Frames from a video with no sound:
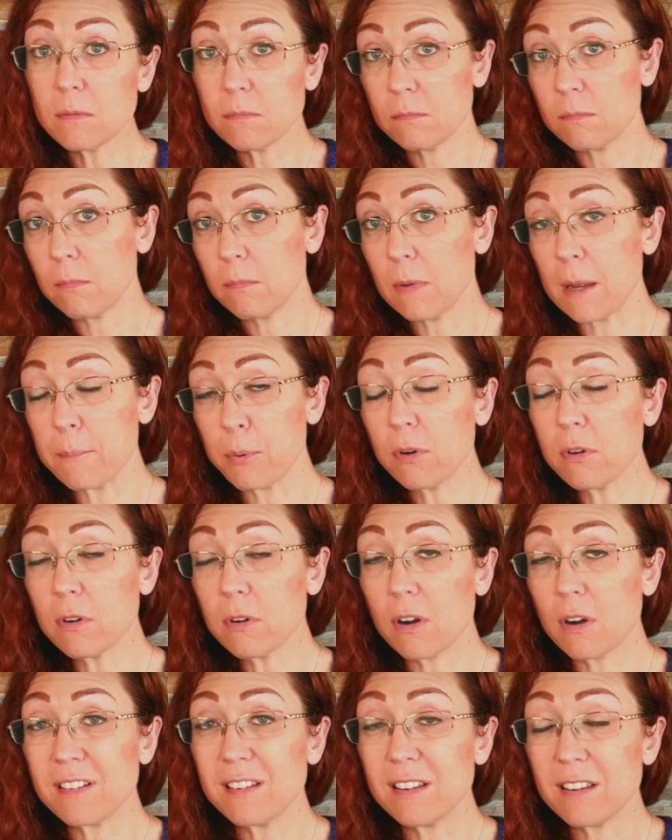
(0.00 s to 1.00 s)
my book
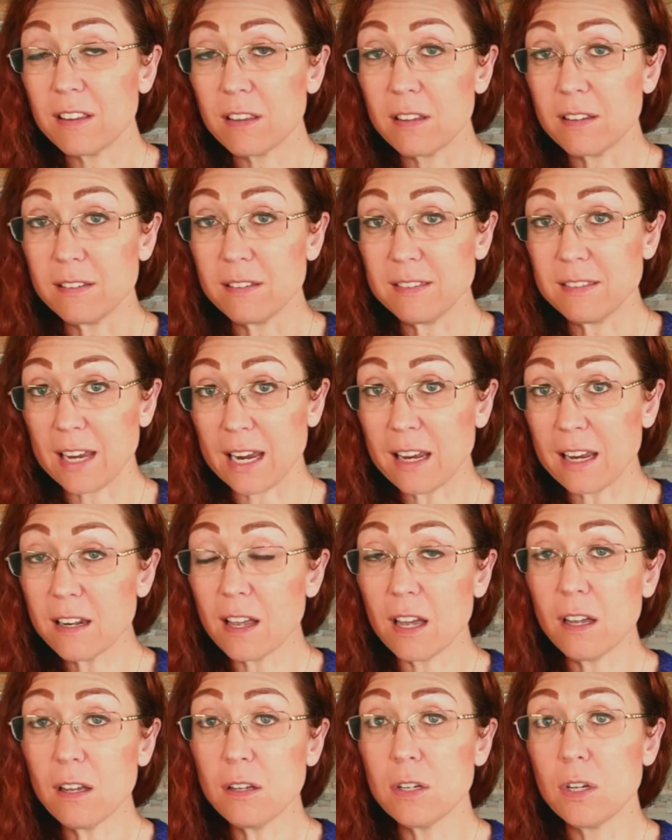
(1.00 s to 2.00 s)
on
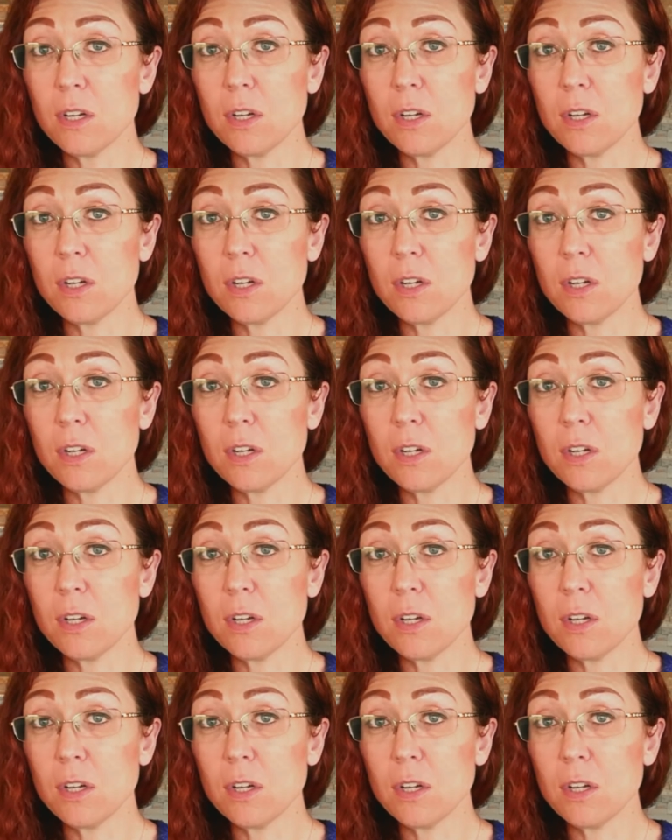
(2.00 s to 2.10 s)
Dana,